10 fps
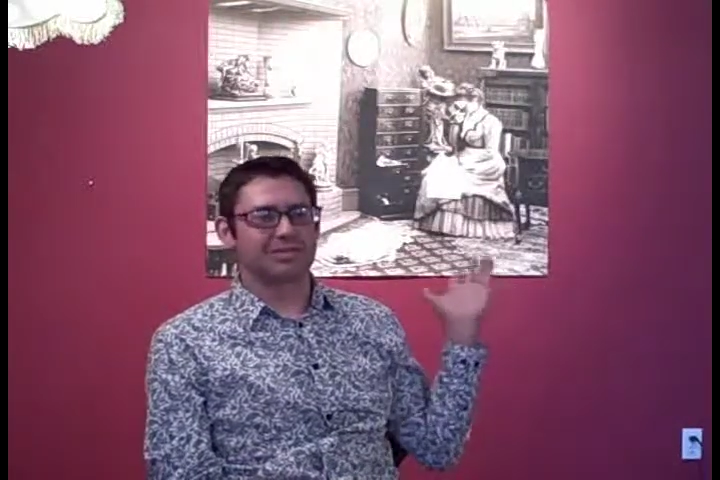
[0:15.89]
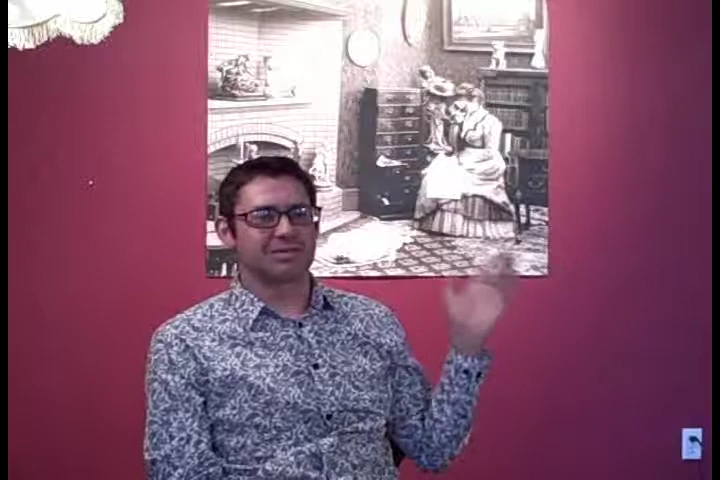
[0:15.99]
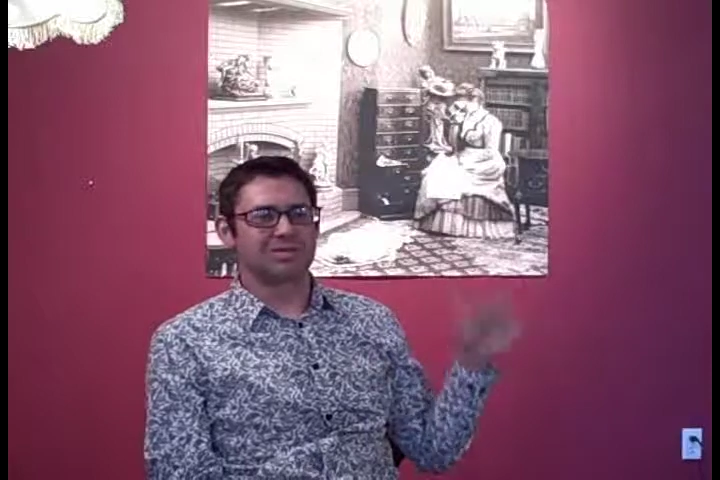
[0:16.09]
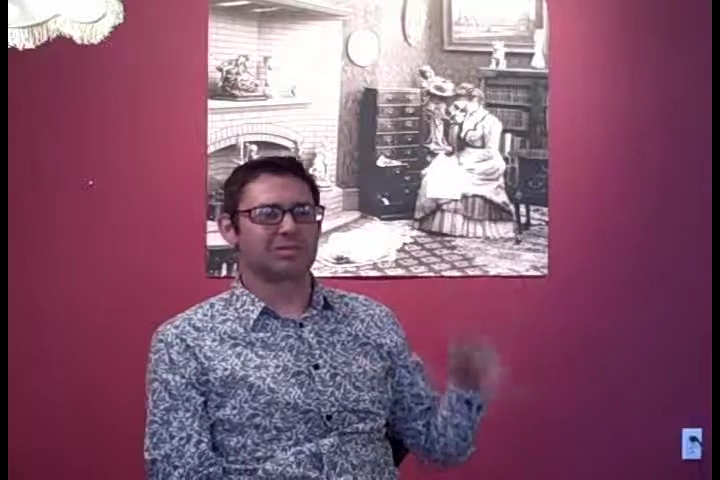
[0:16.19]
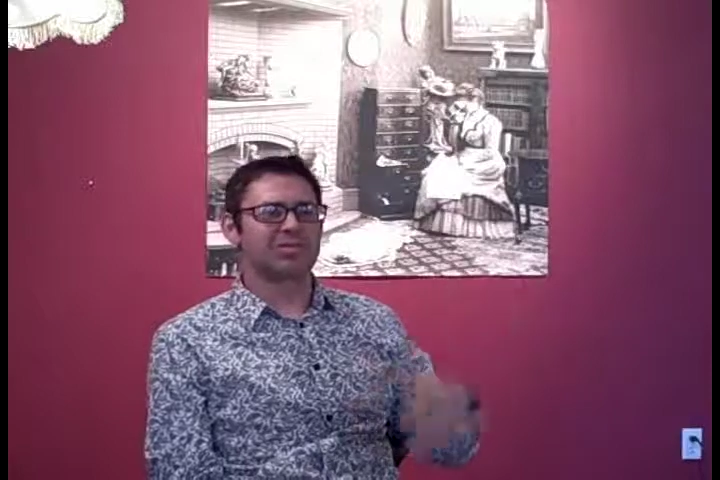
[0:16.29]

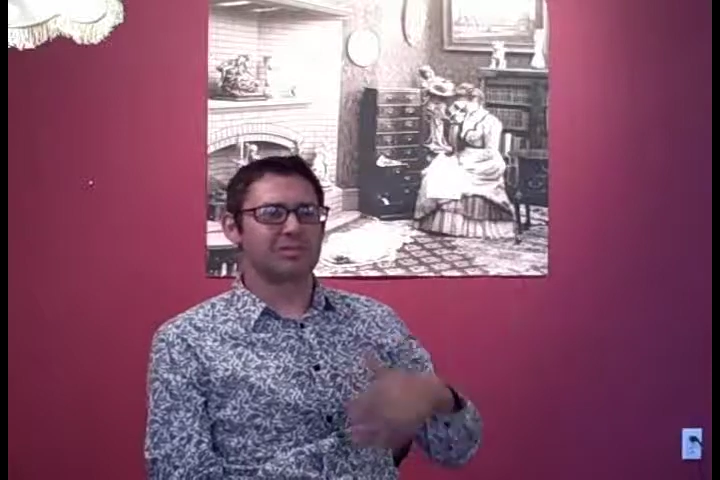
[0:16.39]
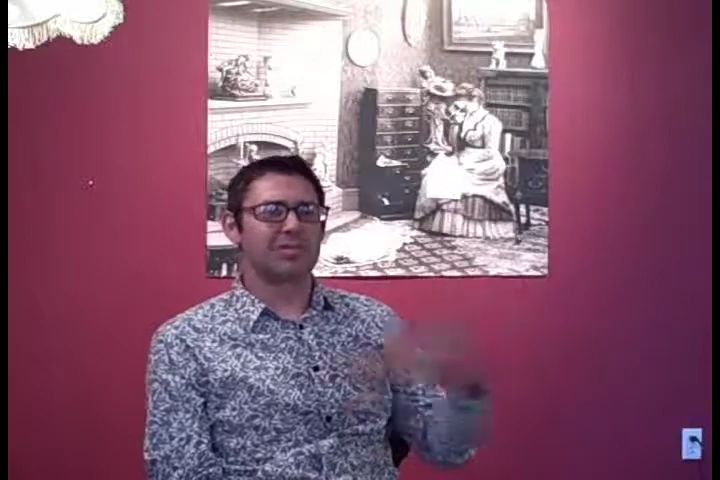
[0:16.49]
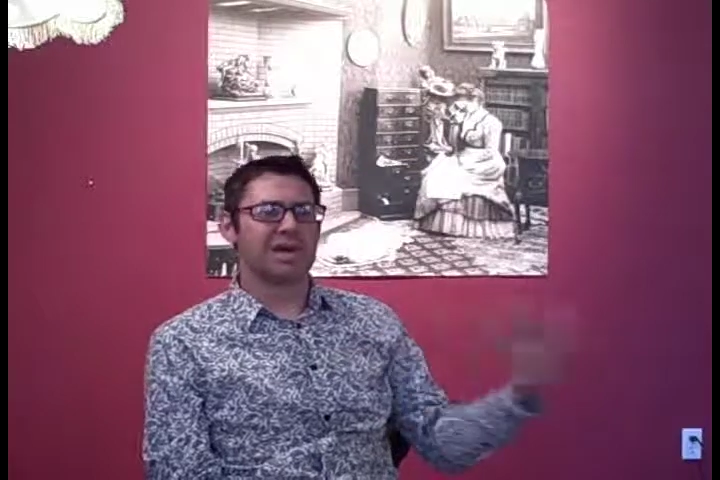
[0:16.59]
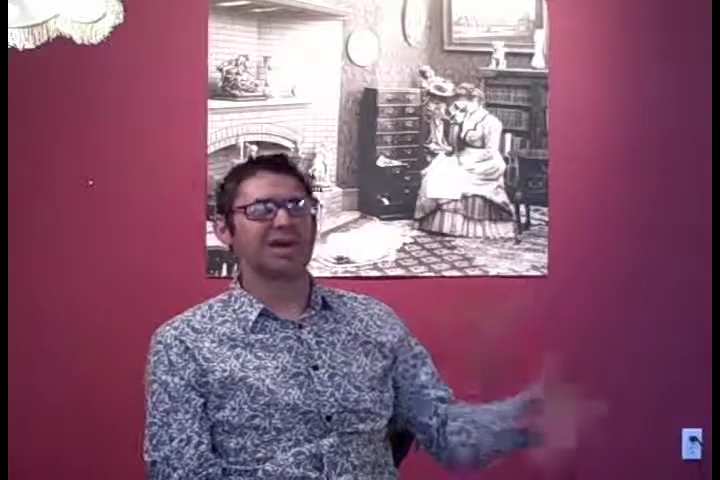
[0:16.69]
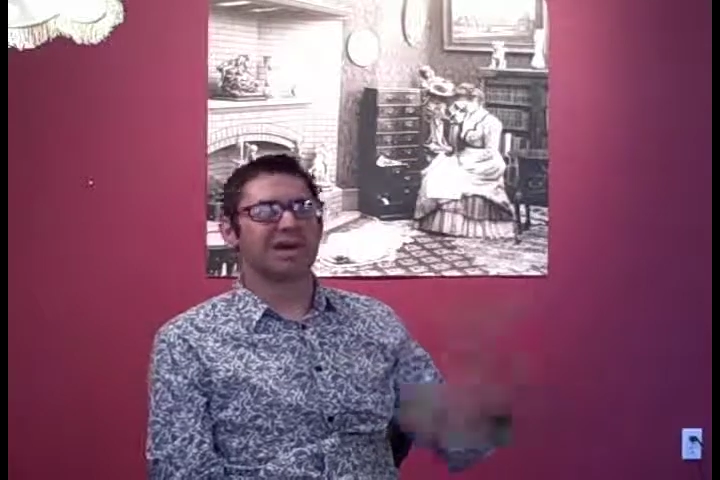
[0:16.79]
so it's sort of a
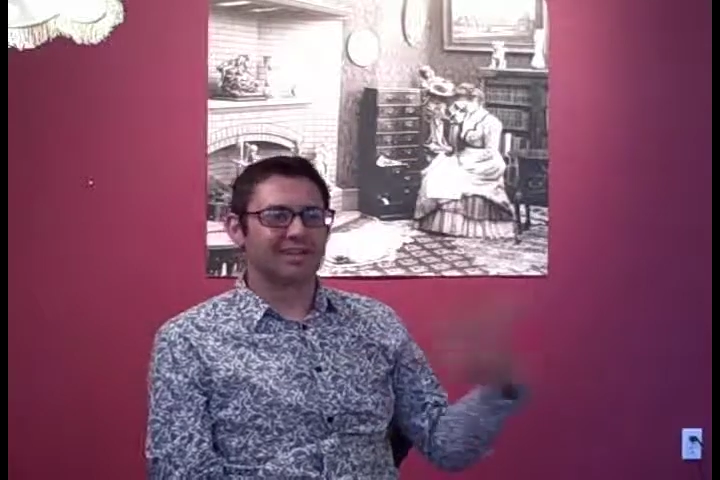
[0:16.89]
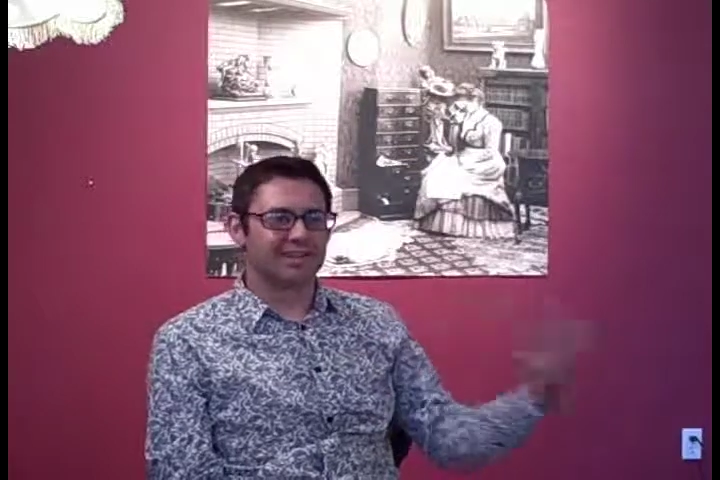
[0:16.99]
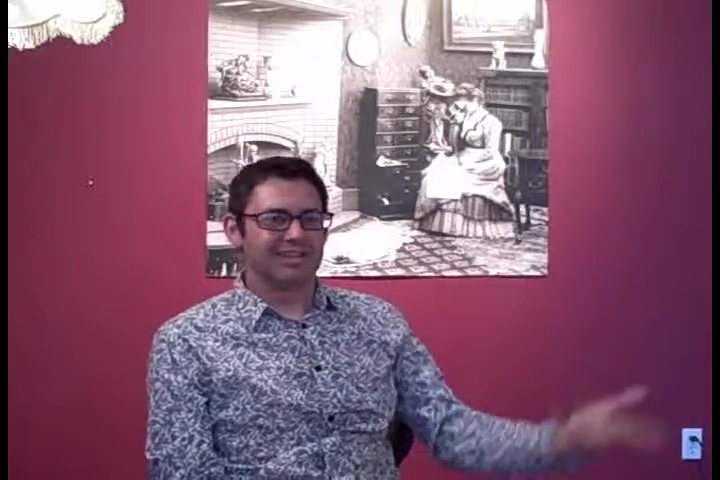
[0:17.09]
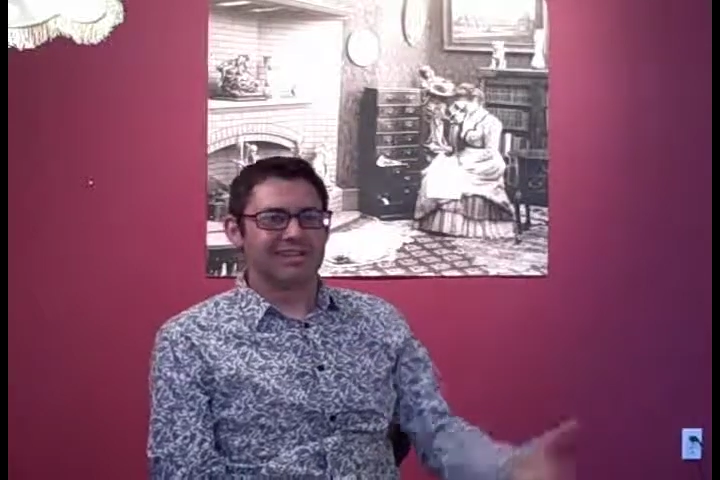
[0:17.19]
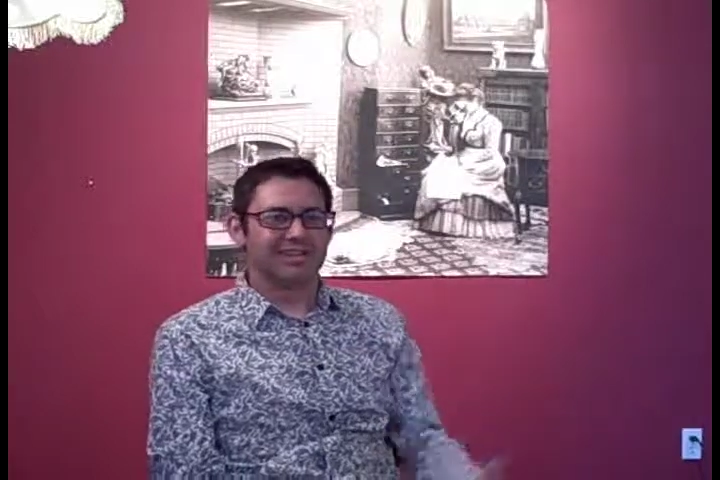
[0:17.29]
meta
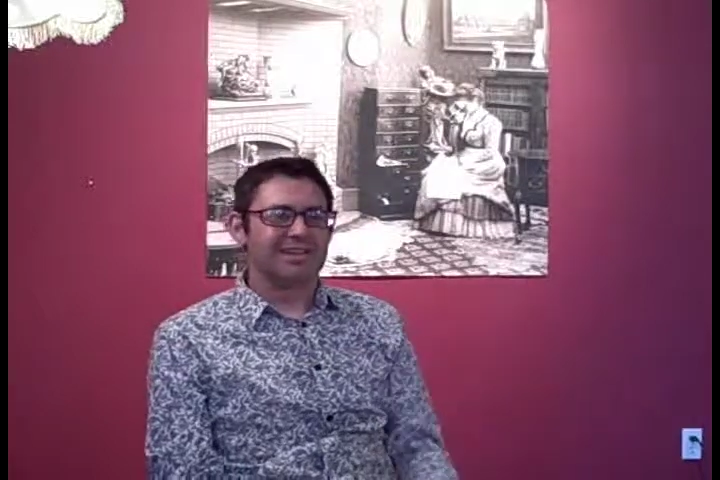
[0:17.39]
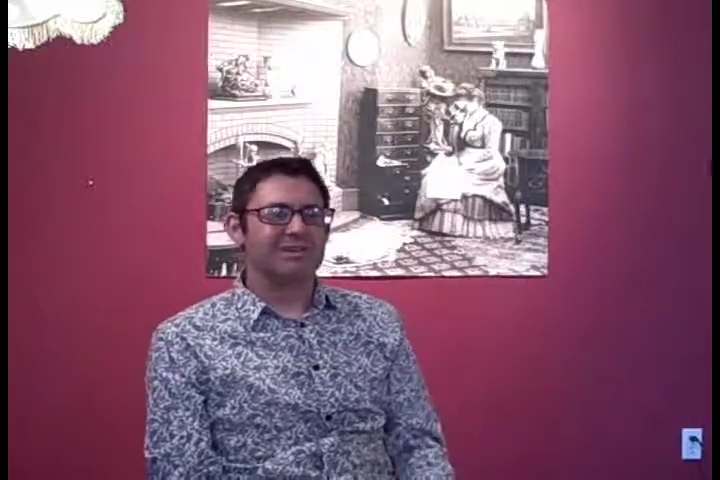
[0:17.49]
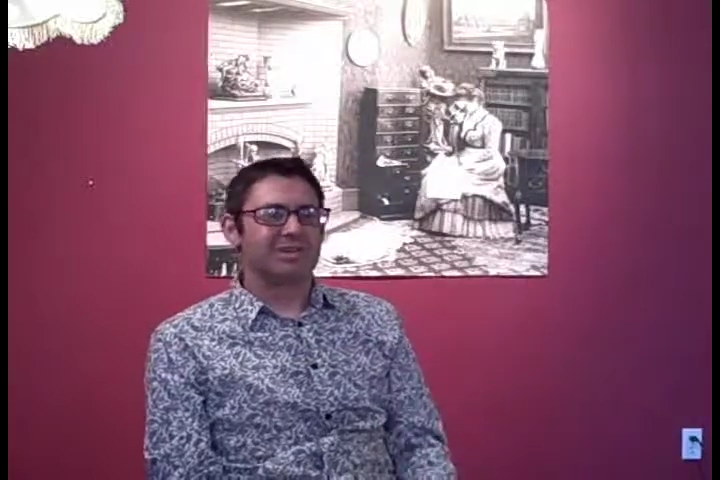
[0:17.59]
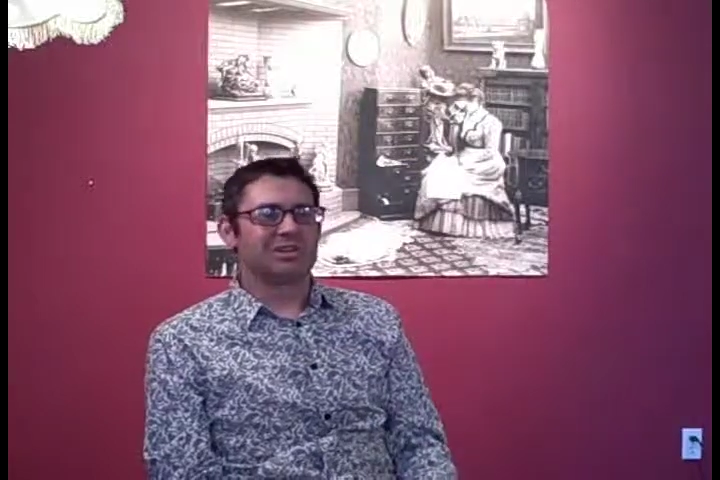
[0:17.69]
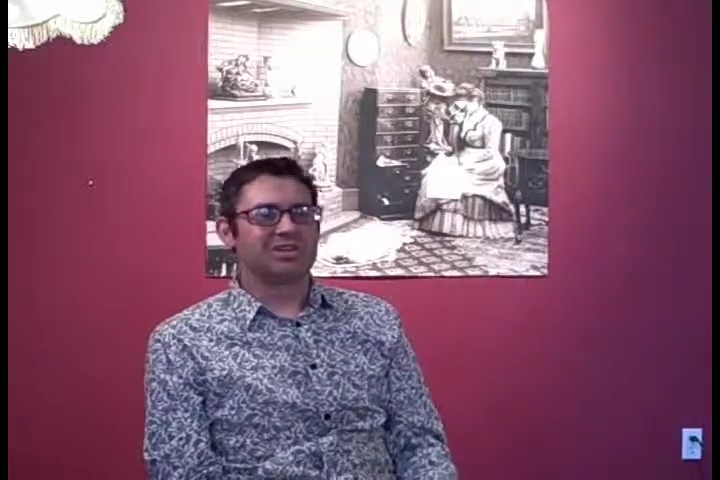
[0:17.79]

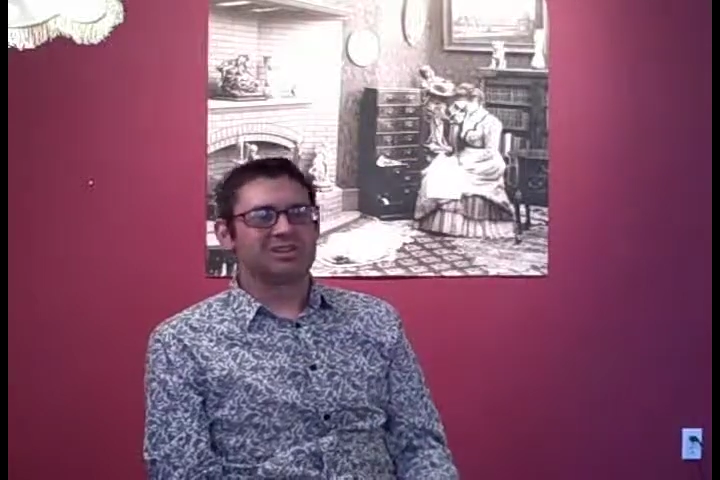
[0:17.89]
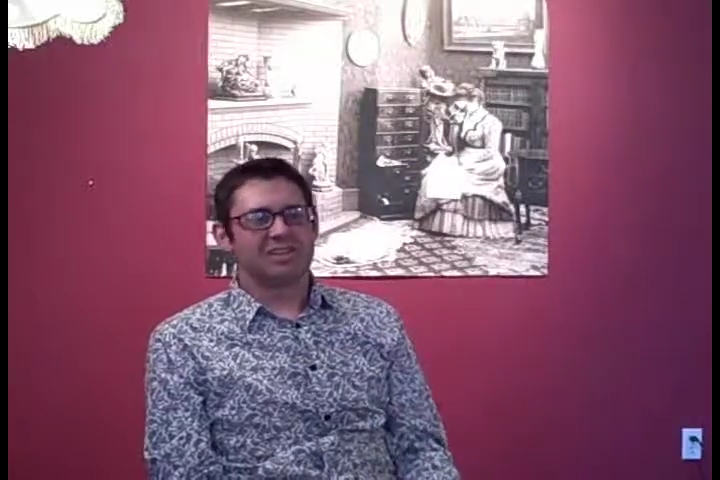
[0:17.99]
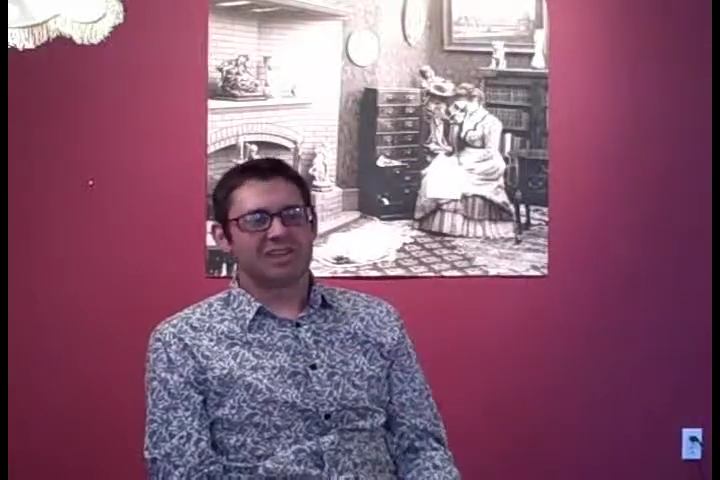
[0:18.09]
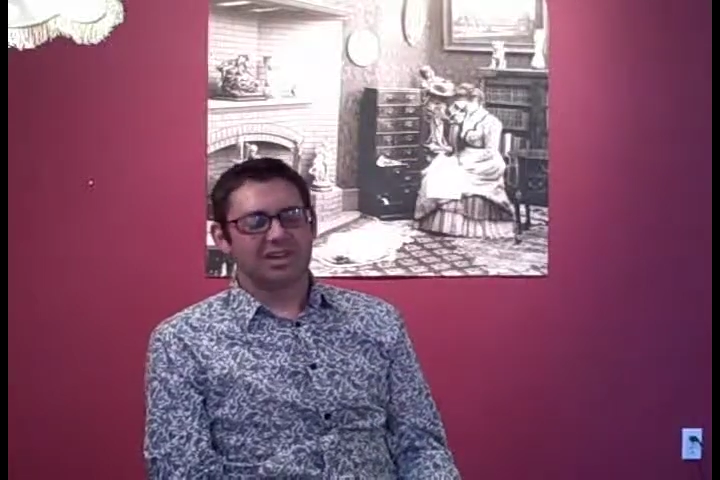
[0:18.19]
image.